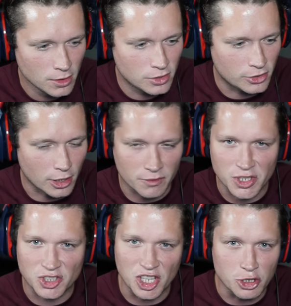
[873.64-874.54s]
start of a
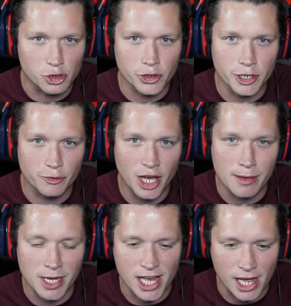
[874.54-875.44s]
century of
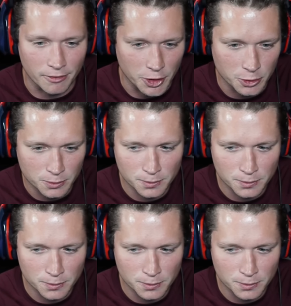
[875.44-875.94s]
gaming ahead of you,